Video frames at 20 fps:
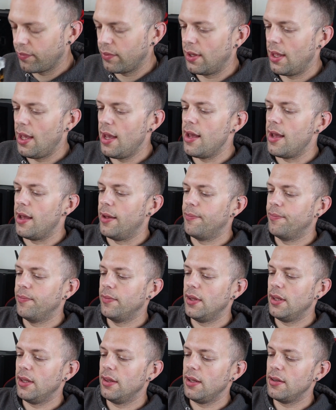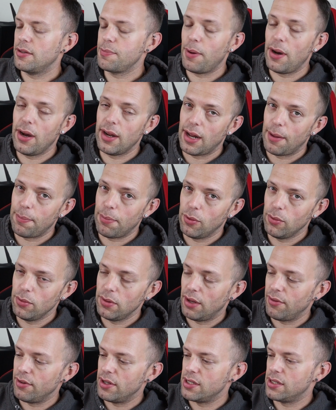Yeah, there's pineapple.
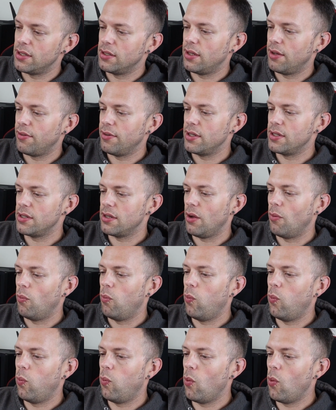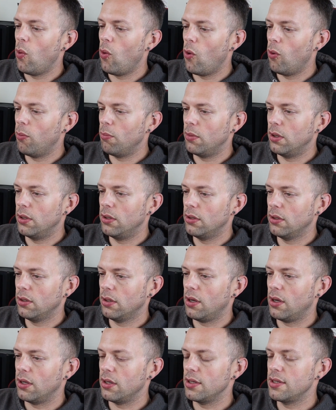There is, there is a warm
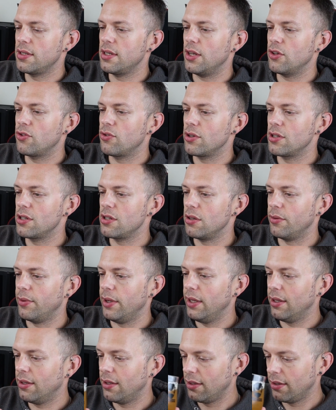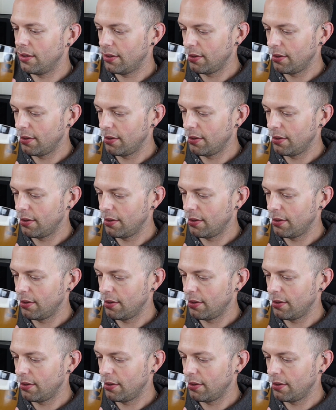kind of citrus to it.